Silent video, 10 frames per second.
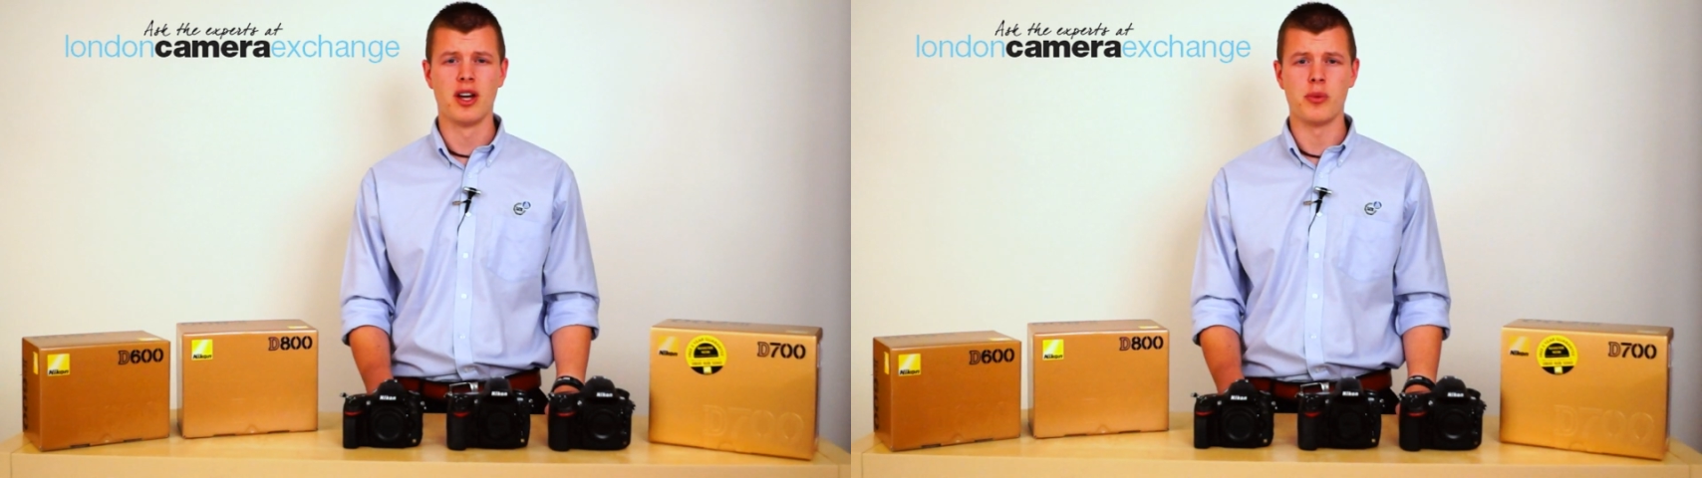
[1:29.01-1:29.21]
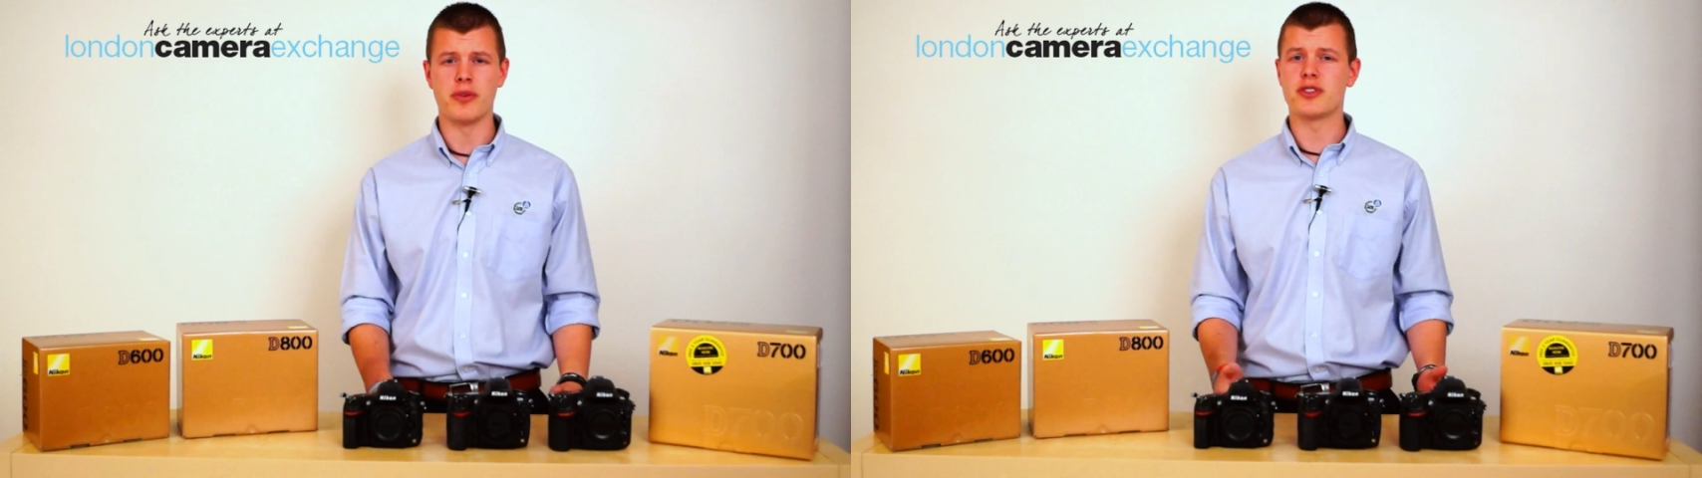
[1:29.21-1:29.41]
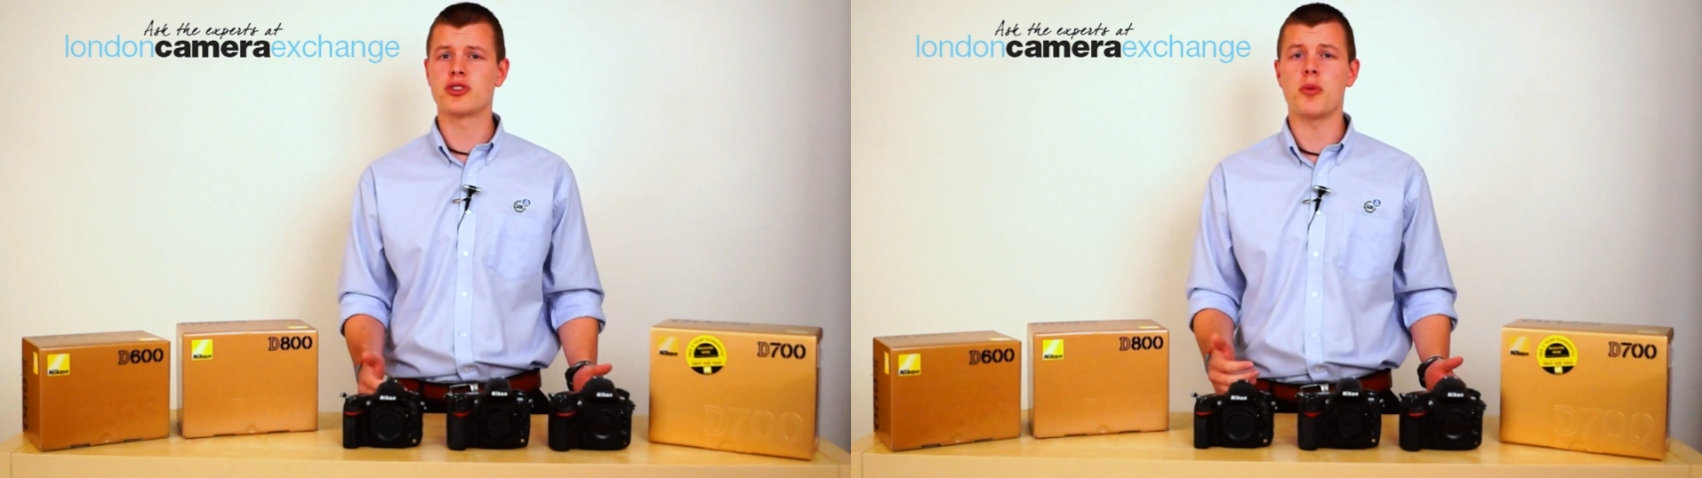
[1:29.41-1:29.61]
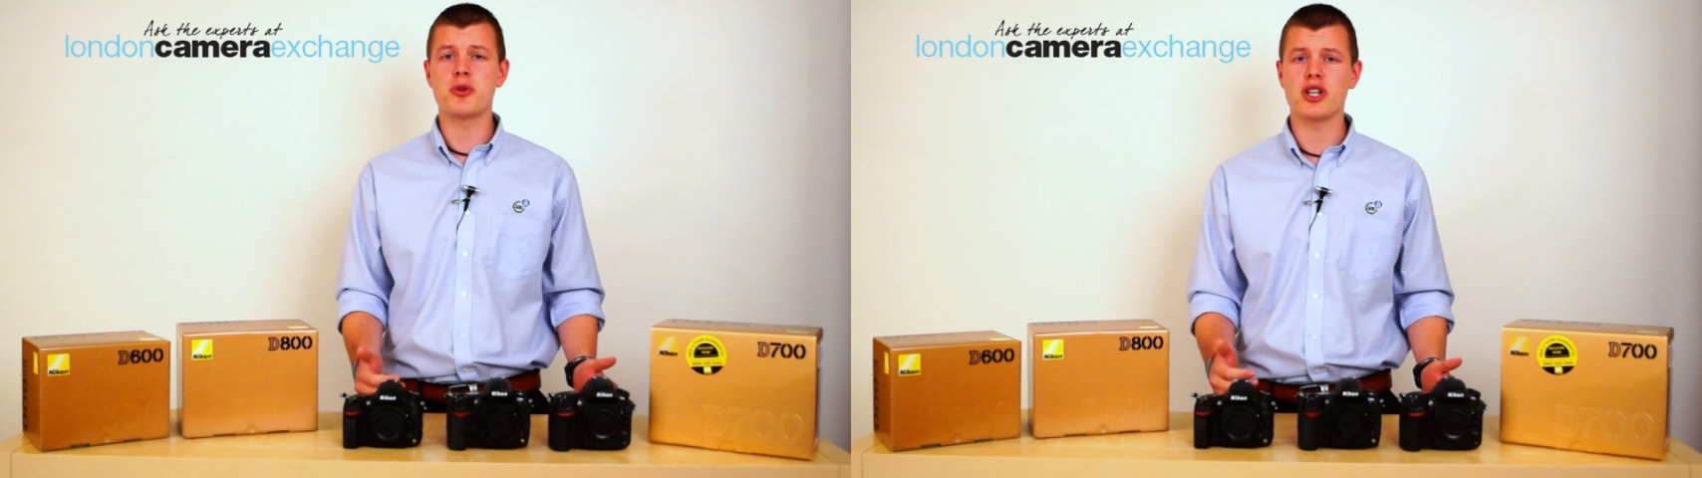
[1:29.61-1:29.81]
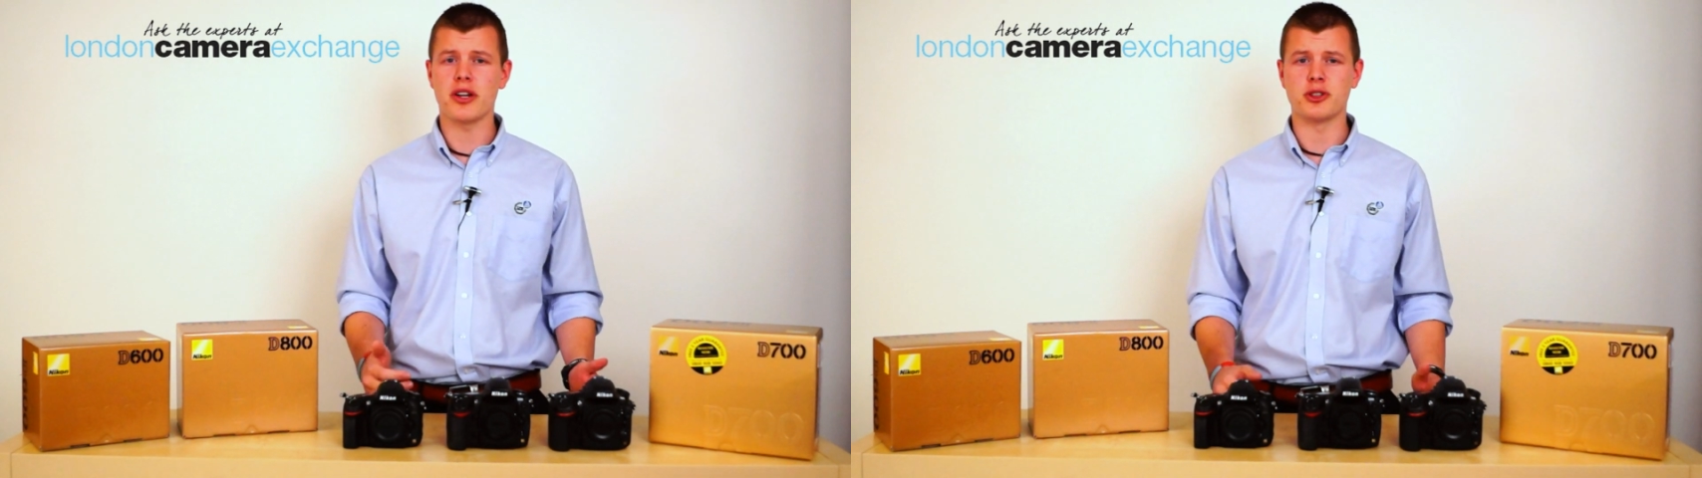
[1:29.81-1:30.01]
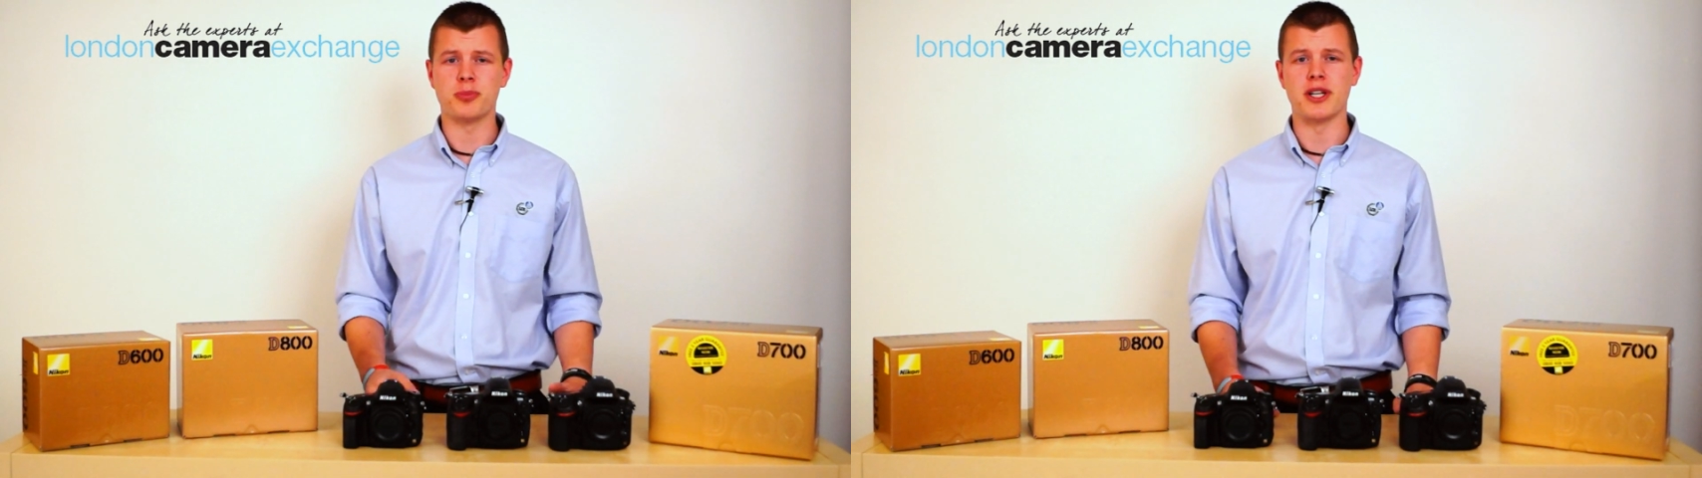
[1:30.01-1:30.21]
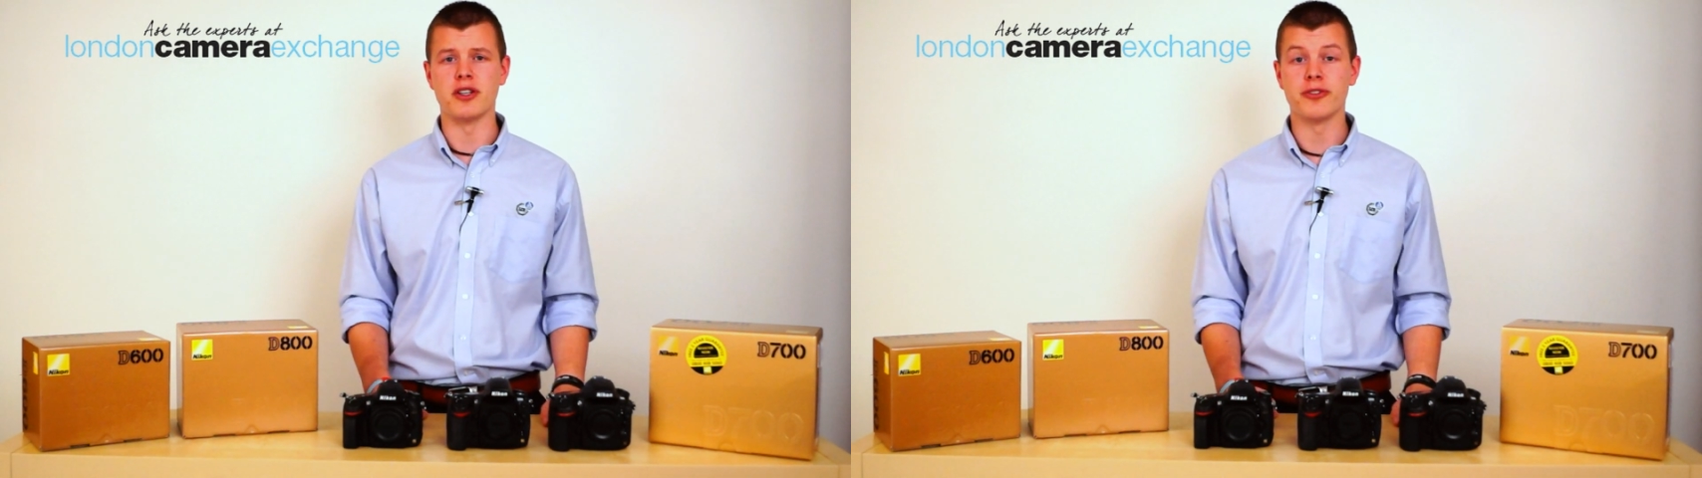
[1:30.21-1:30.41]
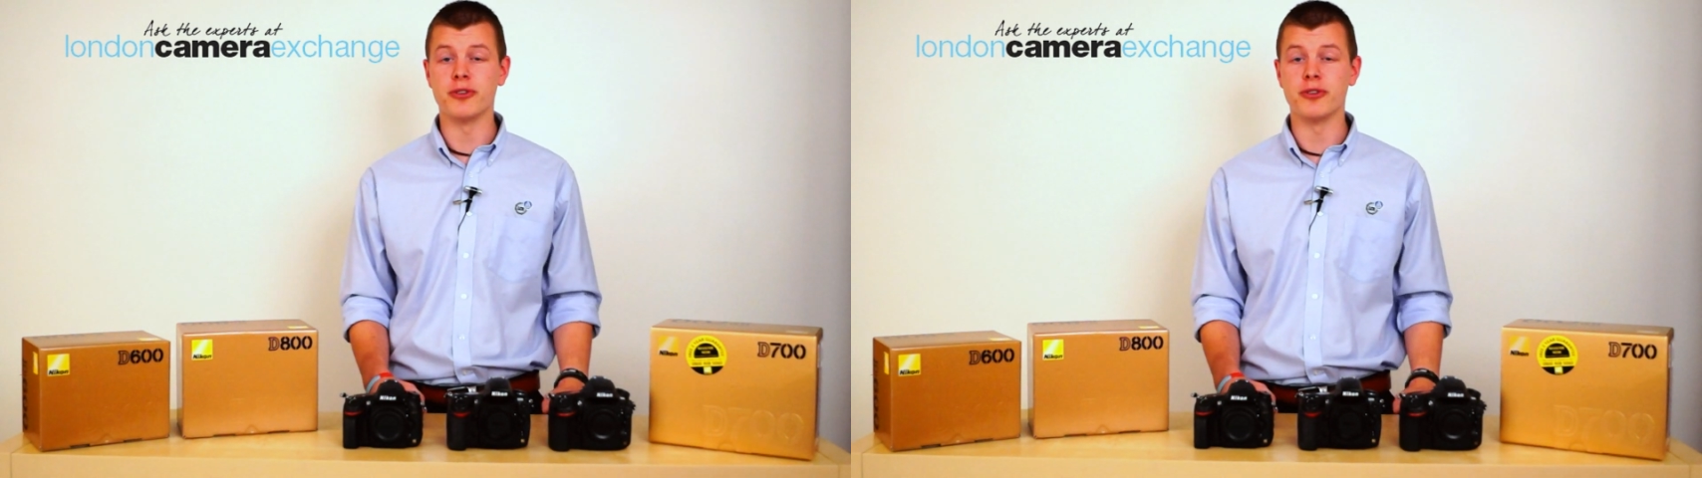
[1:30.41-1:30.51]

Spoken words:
with a top shutter speed of